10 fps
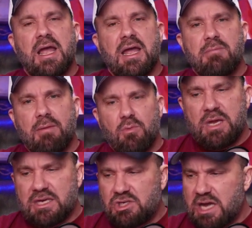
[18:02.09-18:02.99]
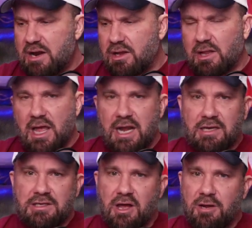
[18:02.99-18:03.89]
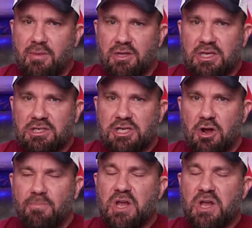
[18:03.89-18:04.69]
and we can chat online and talk about this show.